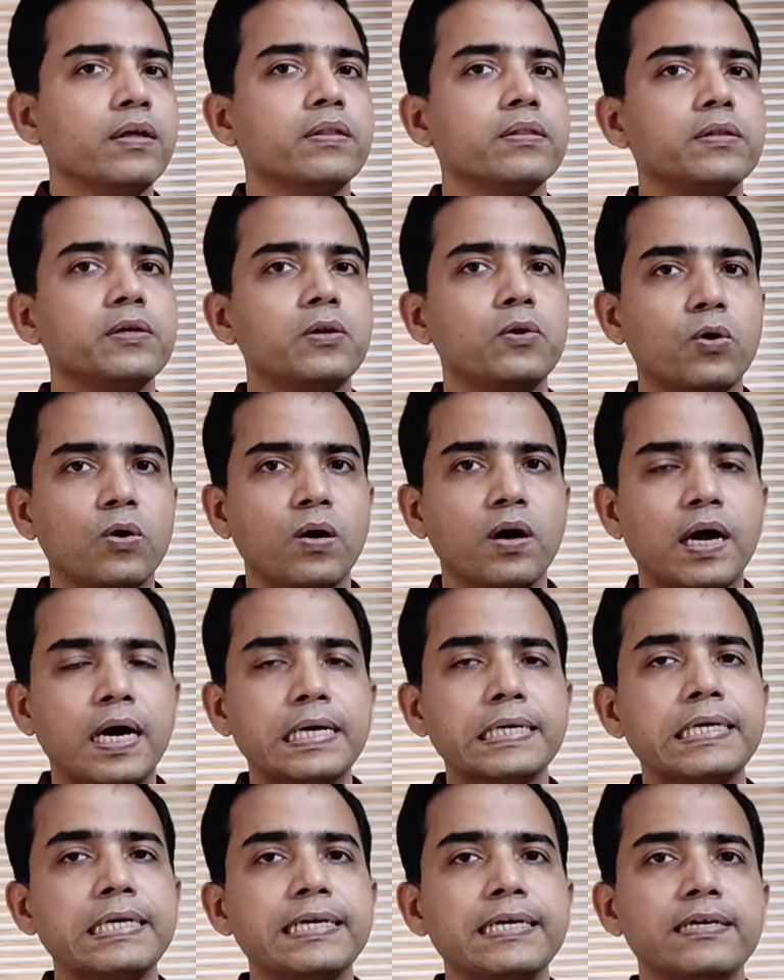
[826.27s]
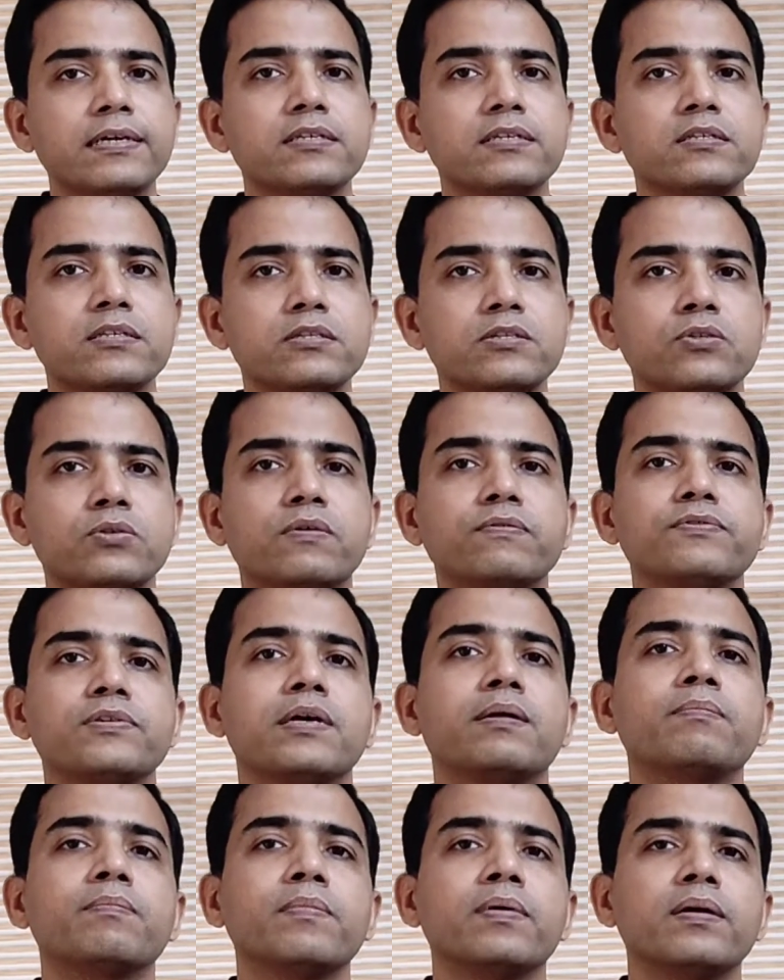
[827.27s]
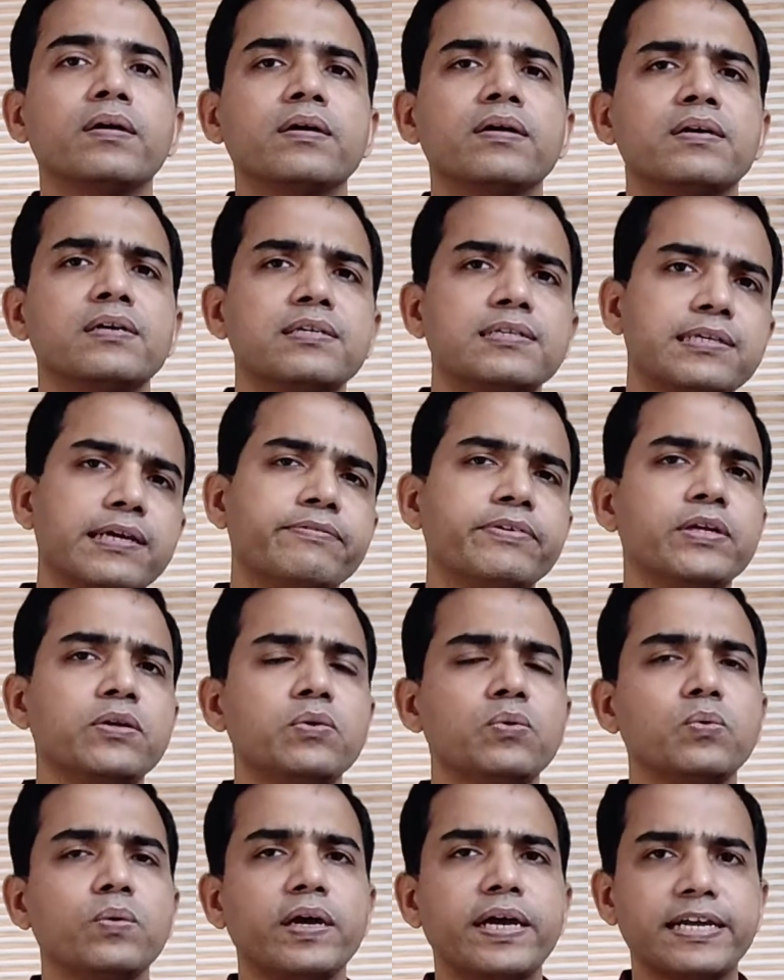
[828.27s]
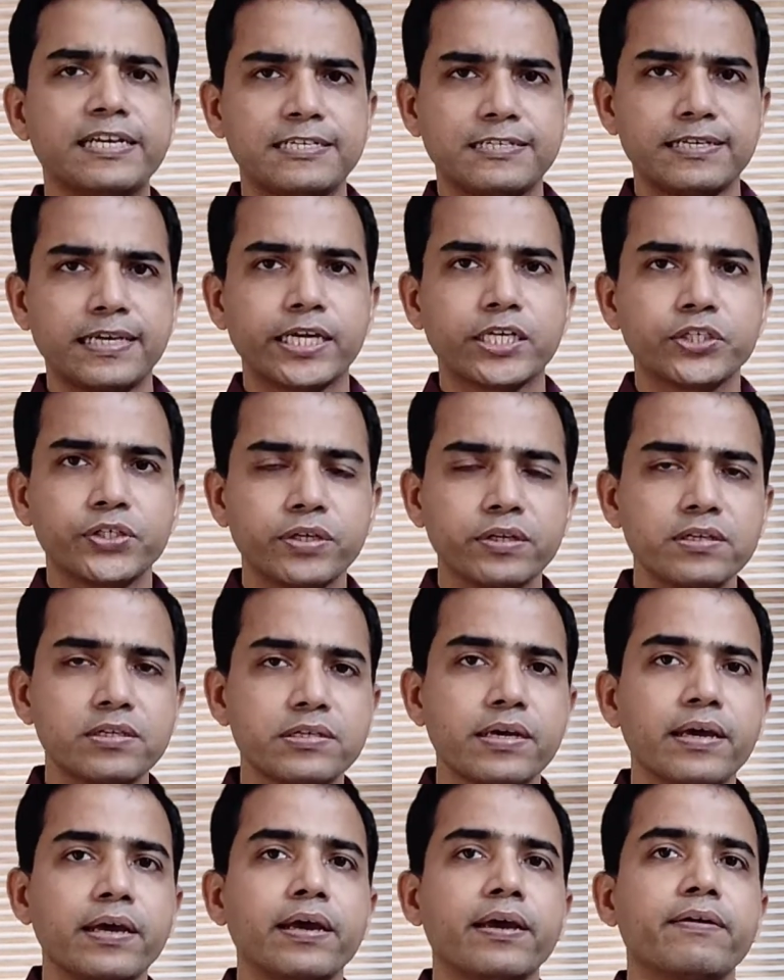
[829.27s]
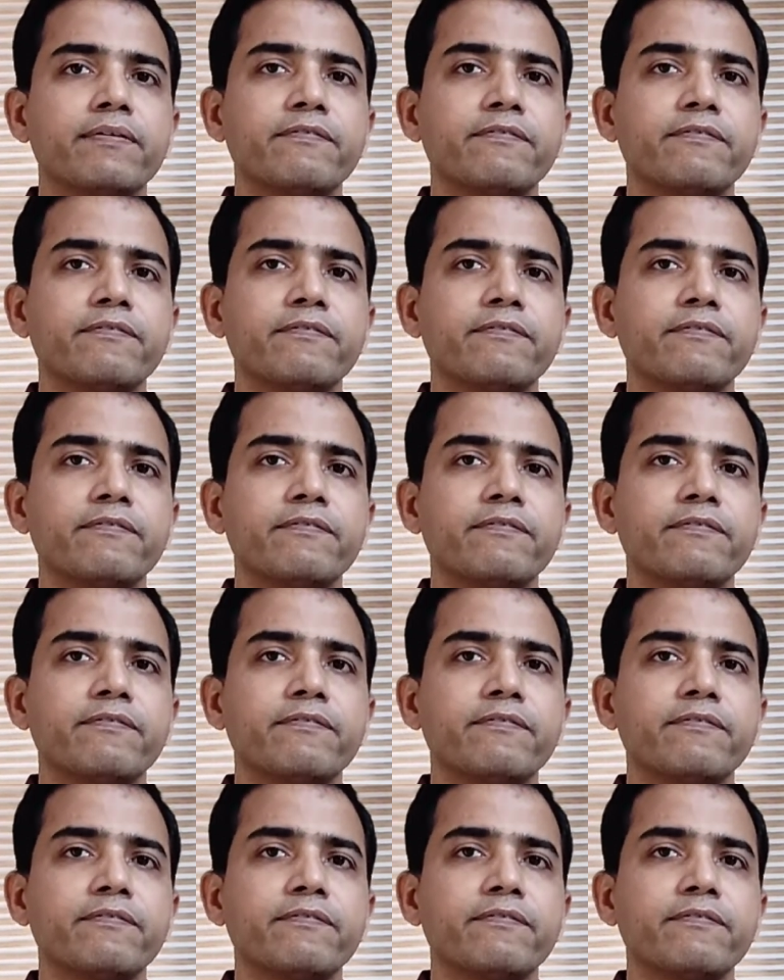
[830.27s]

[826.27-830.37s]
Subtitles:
The law hardly consists of some 7 to 8 sections,